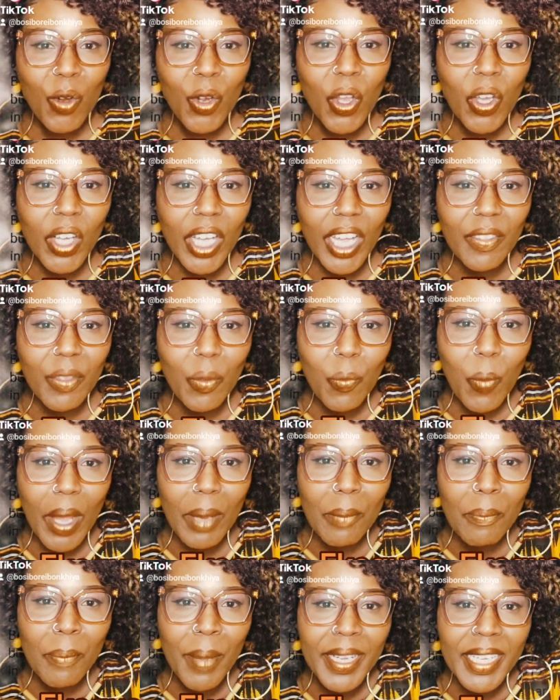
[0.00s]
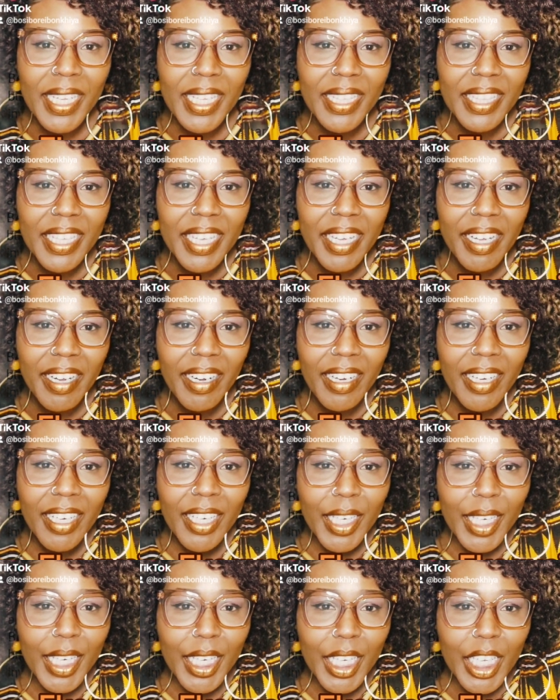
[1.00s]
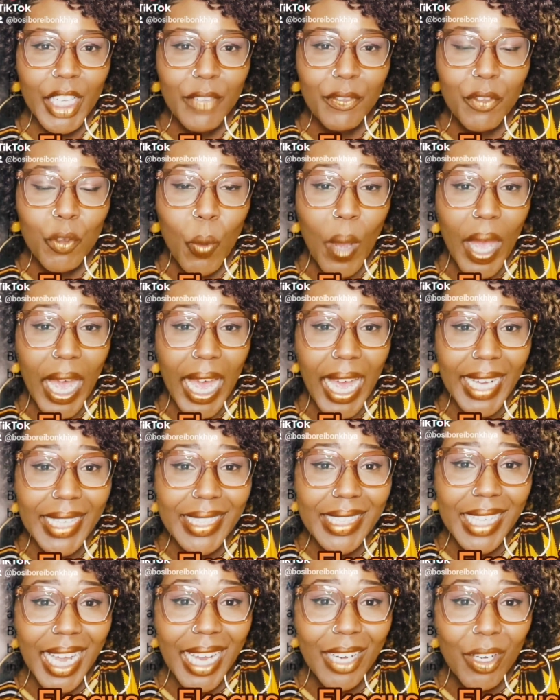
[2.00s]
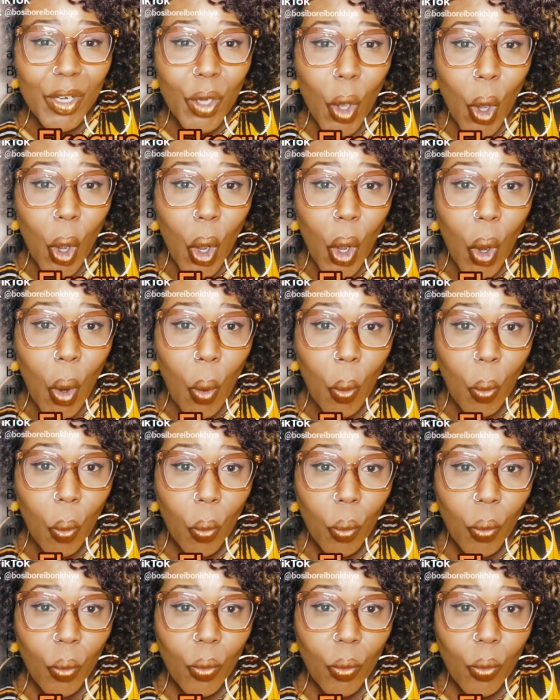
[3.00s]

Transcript: look at the word bayit here. If you add an O,